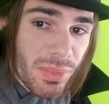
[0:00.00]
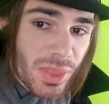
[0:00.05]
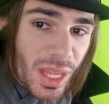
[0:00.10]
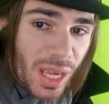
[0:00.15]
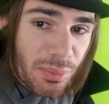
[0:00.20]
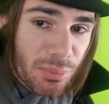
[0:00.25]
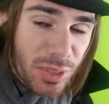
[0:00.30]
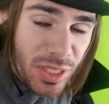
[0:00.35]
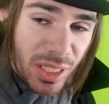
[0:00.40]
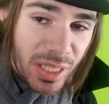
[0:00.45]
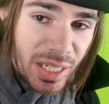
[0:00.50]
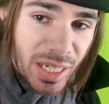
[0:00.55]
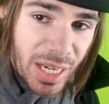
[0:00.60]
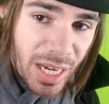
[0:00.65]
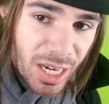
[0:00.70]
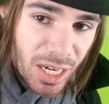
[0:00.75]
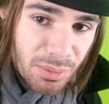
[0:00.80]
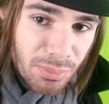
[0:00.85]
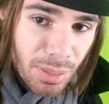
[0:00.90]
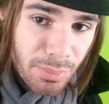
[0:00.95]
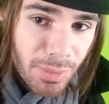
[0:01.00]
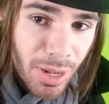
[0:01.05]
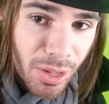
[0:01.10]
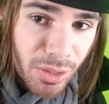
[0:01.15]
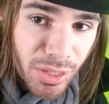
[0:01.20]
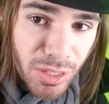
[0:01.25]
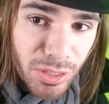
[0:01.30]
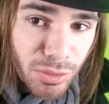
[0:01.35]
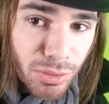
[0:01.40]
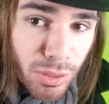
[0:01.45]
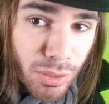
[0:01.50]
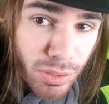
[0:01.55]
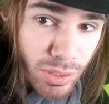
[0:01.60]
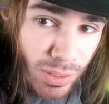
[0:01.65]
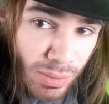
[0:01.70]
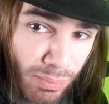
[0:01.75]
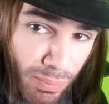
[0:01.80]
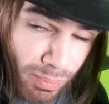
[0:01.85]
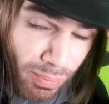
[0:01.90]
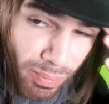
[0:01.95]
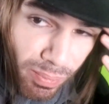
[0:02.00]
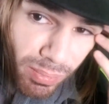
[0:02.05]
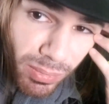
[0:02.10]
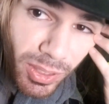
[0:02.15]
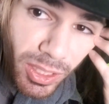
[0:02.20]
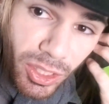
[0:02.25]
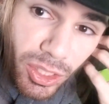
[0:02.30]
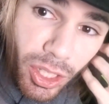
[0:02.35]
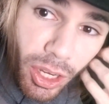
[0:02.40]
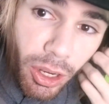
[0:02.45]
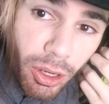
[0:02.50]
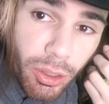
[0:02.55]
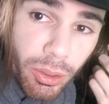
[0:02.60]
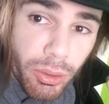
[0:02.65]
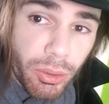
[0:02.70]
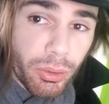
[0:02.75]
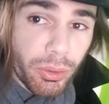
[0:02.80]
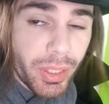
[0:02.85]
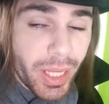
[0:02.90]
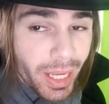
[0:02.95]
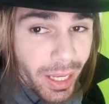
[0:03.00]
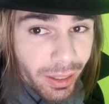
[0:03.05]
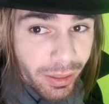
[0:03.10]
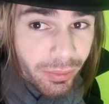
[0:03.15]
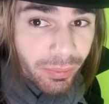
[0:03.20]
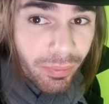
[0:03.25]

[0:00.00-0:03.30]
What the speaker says: I'm still getting hair in my mouth. It's gross. So yeah.